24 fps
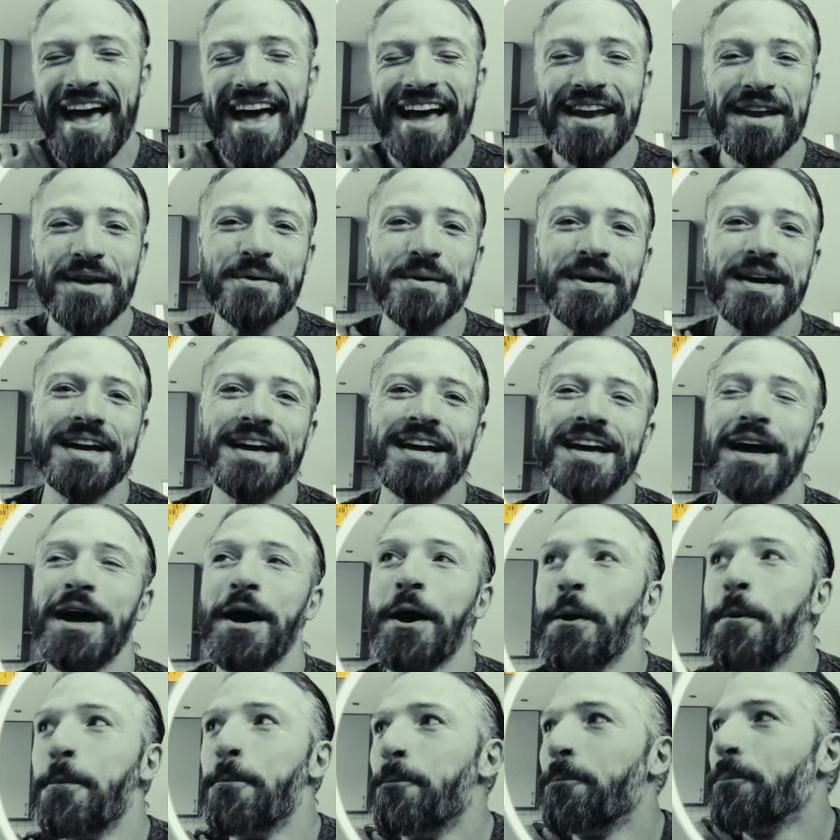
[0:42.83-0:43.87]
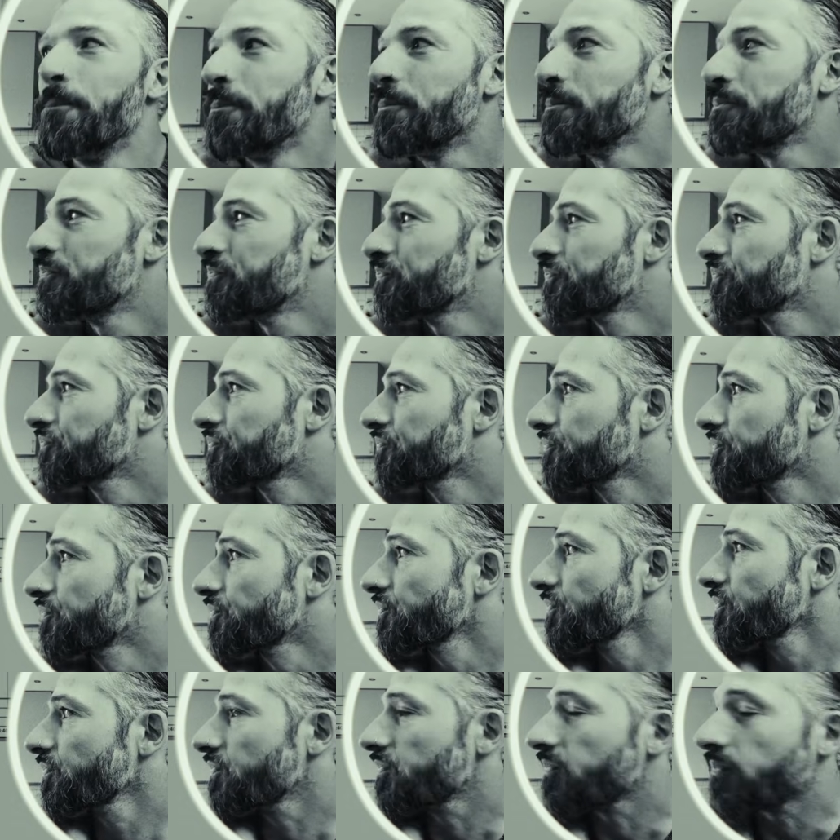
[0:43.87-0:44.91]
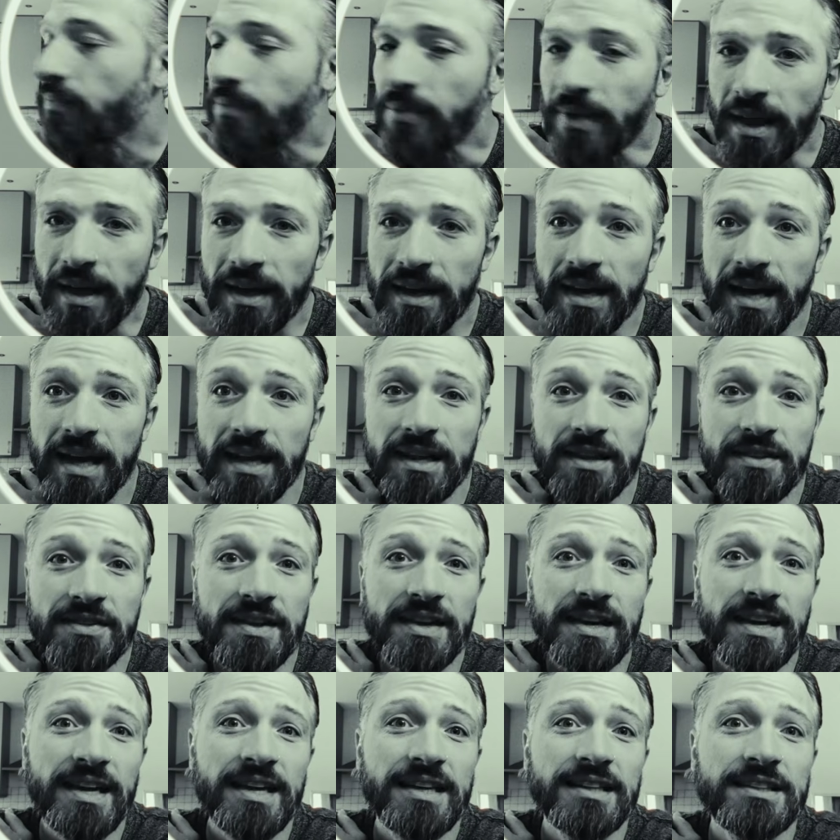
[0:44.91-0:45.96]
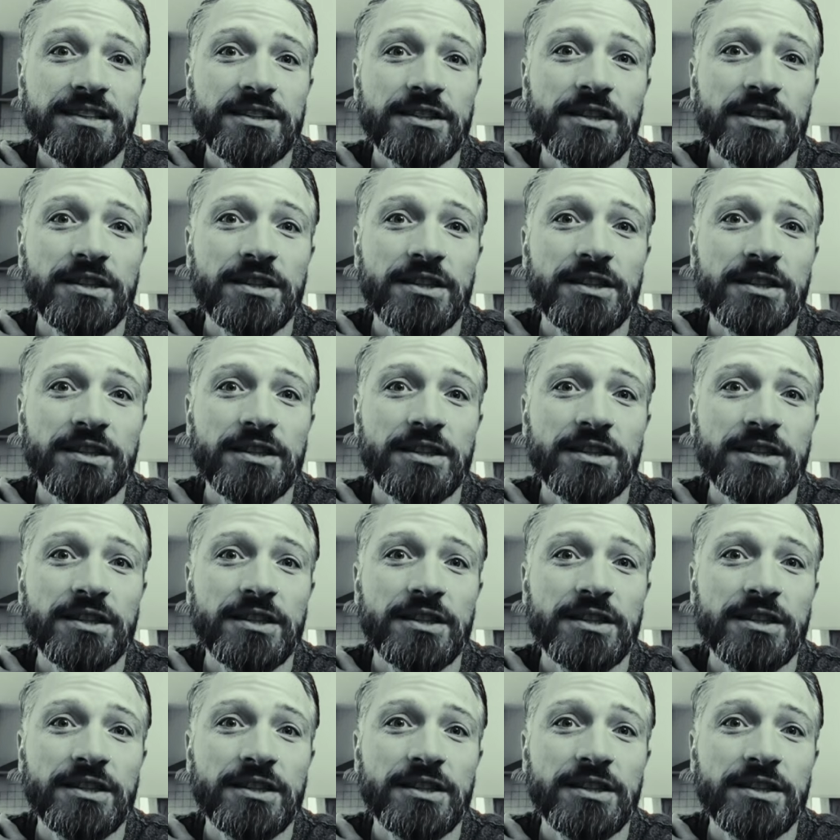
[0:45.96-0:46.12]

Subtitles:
Anyway, the thing is,